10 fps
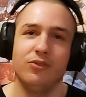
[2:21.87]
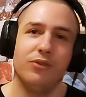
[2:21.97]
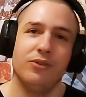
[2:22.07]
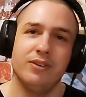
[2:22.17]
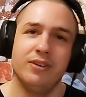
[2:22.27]

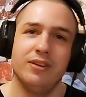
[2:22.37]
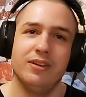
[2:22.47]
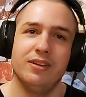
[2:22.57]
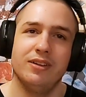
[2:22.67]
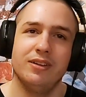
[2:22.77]
Also,
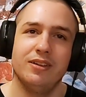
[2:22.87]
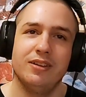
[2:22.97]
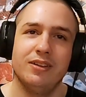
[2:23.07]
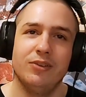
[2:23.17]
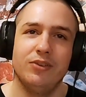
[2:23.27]

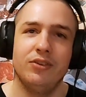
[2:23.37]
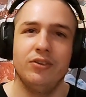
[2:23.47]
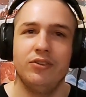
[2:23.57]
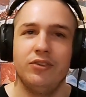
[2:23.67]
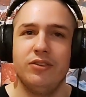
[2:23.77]

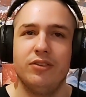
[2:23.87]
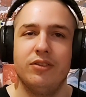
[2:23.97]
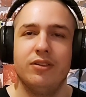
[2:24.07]
wasn't it just...